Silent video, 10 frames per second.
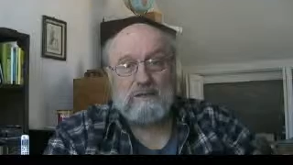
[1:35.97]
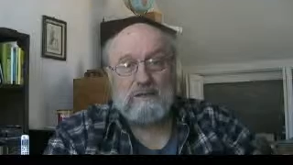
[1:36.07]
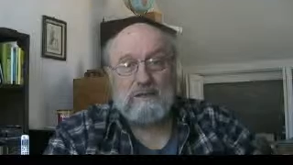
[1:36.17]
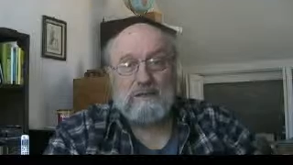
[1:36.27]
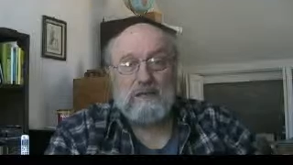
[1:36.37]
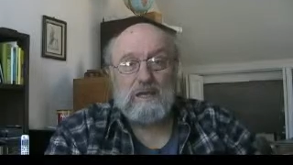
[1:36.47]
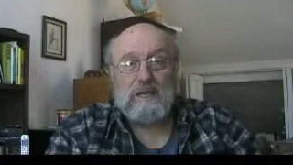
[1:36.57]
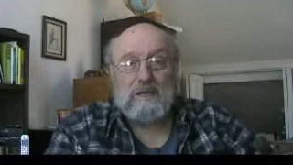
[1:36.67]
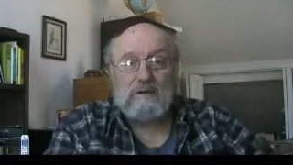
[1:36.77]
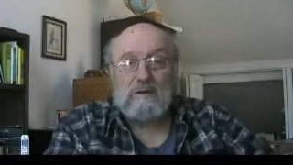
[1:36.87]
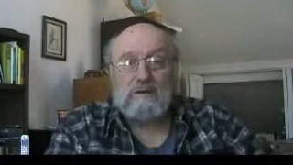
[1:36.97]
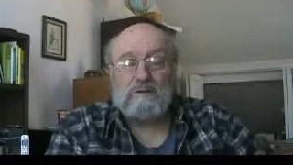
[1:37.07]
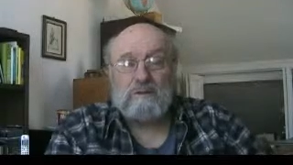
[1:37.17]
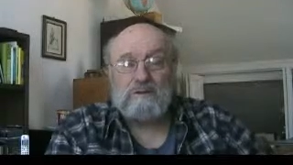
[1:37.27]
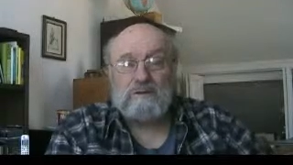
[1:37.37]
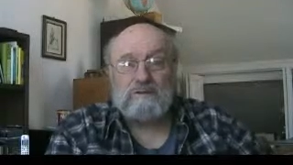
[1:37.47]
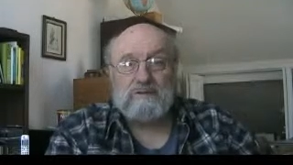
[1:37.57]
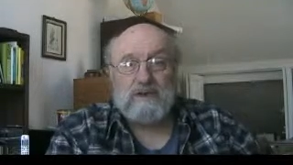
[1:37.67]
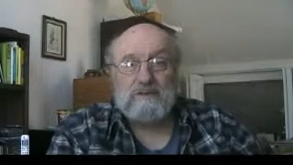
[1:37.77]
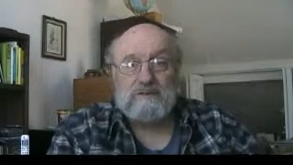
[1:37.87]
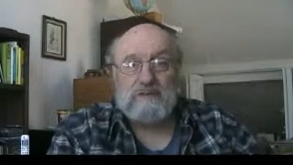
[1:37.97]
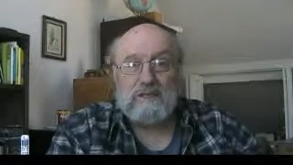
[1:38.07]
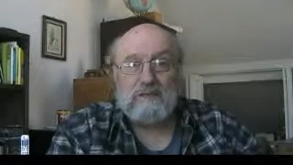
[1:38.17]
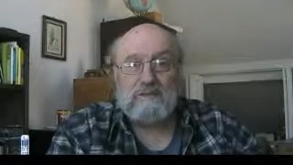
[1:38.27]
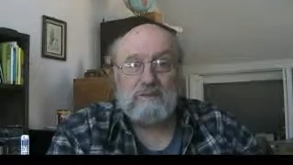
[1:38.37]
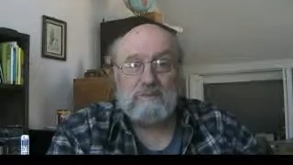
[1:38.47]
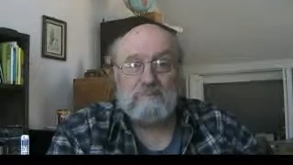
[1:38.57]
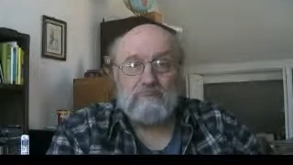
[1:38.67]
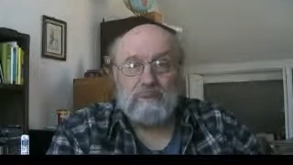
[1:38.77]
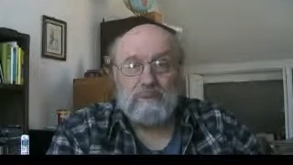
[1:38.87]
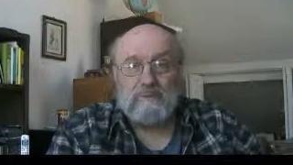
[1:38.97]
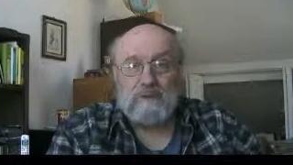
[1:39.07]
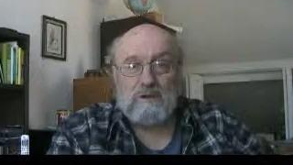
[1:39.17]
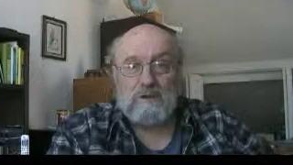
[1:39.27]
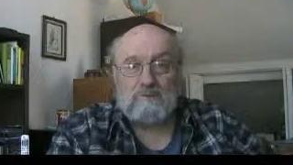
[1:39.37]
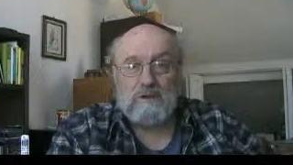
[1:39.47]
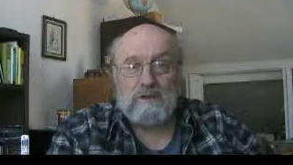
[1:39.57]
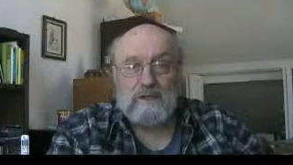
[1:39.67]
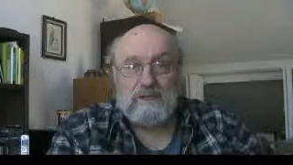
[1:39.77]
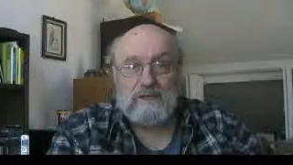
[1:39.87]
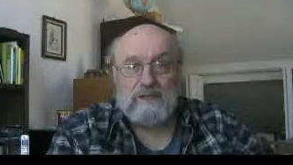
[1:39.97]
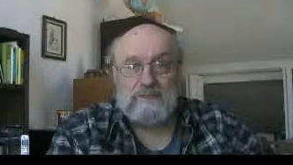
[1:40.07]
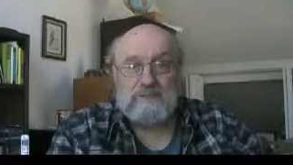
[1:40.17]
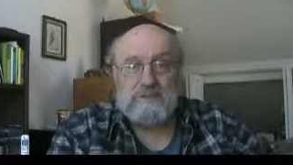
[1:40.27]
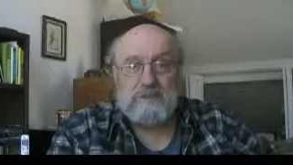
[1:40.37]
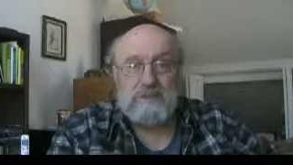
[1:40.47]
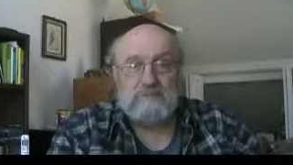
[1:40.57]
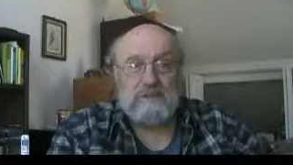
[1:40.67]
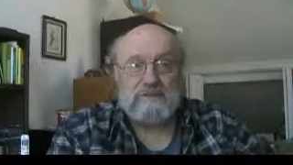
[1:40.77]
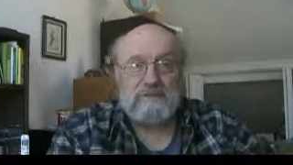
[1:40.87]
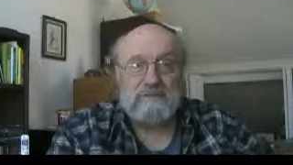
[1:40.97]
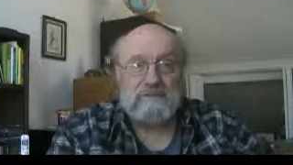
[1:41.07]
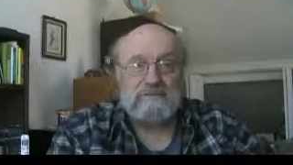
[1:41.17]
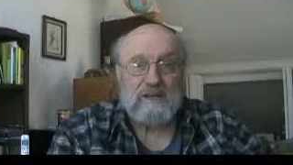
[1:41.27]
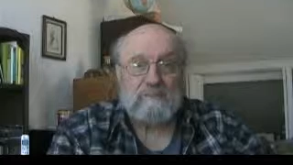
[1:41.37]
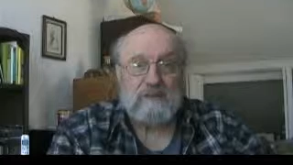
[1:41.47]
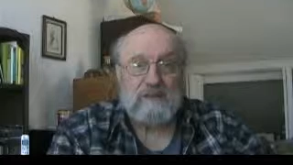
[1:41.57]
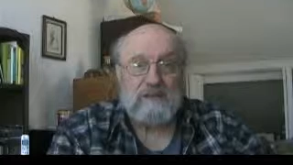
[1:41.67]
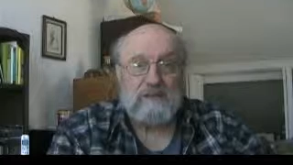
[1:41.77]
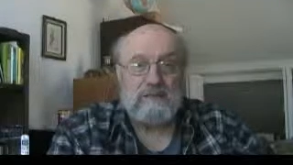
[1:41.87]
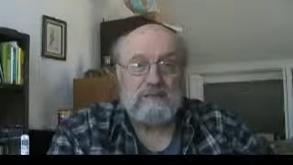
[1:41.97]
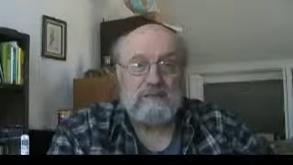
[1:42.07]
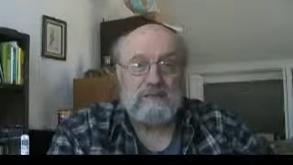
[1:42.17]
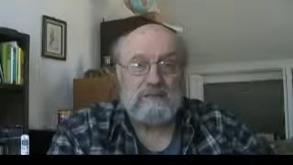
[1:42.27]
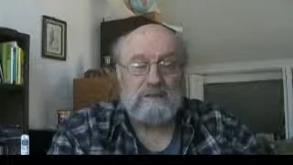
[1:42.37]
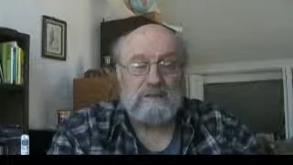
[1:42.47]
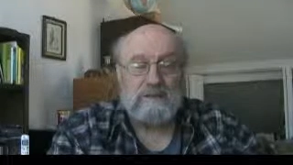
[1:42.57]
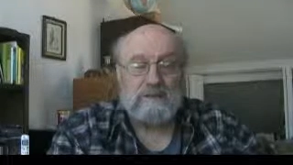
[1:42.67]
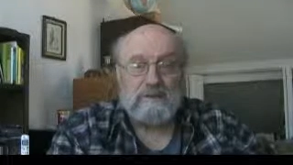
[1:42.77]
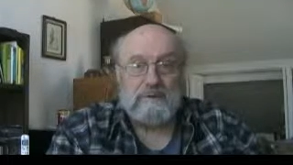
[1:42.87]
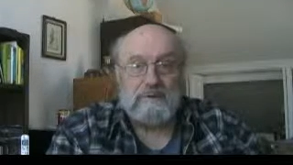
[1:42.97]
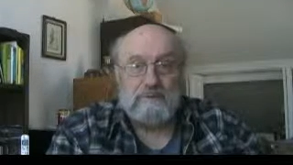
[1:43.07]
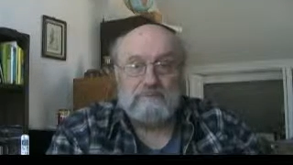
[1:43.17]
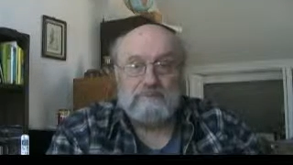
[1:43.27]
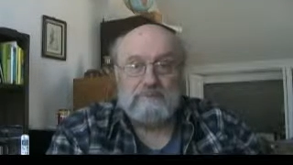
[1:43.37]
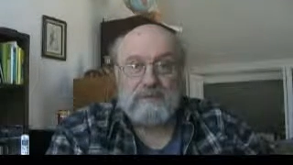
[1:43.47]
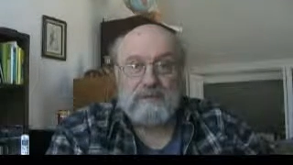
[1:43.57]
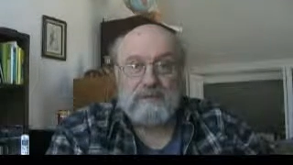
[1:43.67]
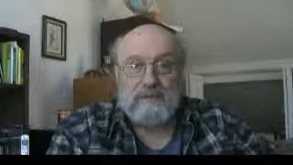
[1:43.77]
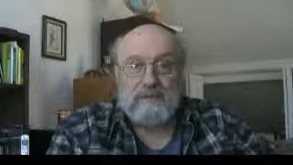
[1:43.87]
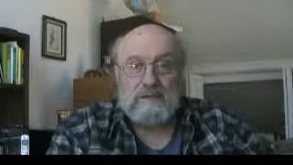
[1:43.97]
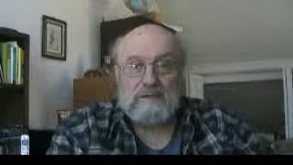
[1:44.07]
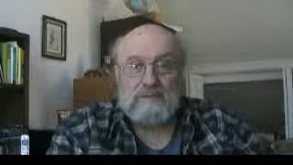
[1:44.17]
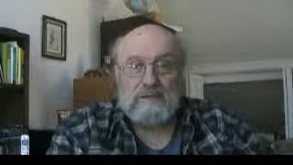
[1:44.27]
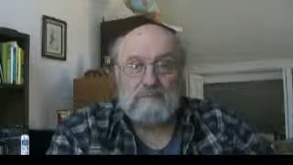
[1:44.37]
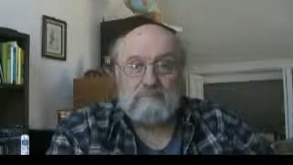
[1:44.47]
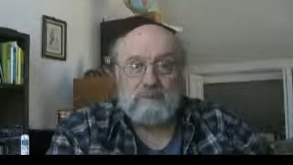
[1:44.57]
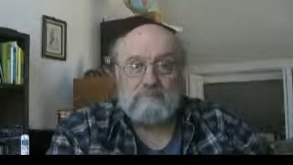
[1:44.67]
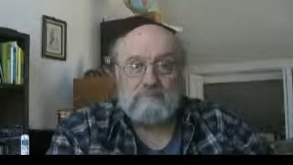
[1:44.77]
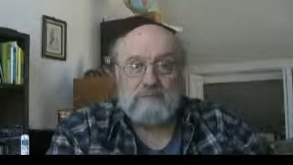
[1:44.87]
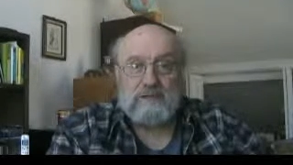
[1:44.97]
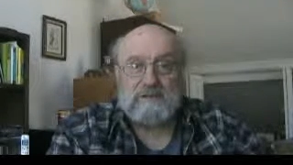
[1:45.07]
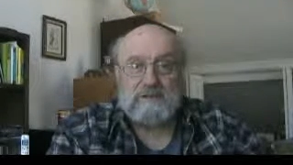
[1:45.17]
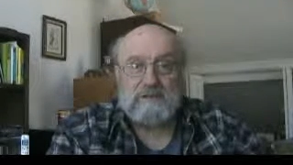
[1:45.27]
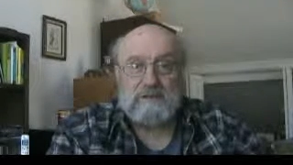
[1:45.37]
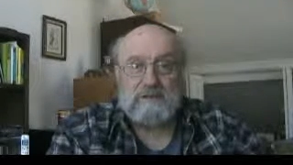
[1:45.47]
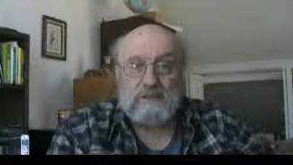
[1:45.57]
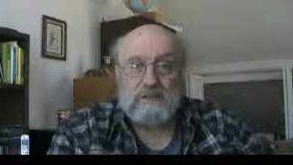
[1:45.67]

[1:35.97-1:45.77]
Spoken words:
and Ken Lay and all the rest of those kinds of things, where corporate leaders basically fabricated the information